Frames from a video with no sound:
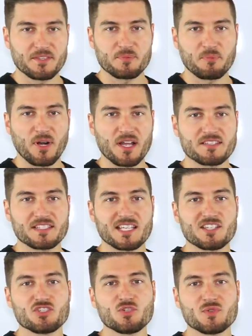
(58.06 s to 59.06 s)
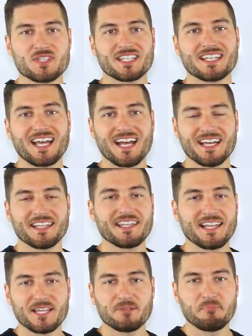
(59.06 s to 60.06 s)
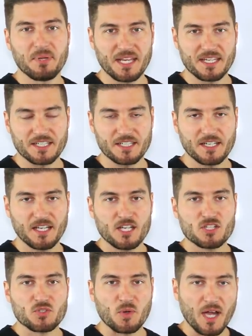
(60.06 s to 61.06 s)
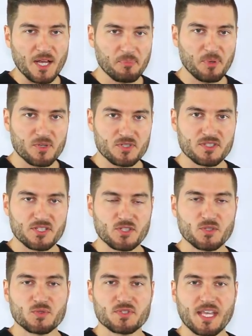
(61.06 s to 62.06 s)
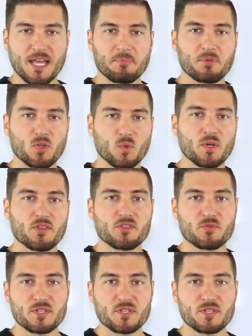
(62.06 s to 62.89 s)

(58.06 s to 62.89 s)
this process using an online bank. So I personally use Capital One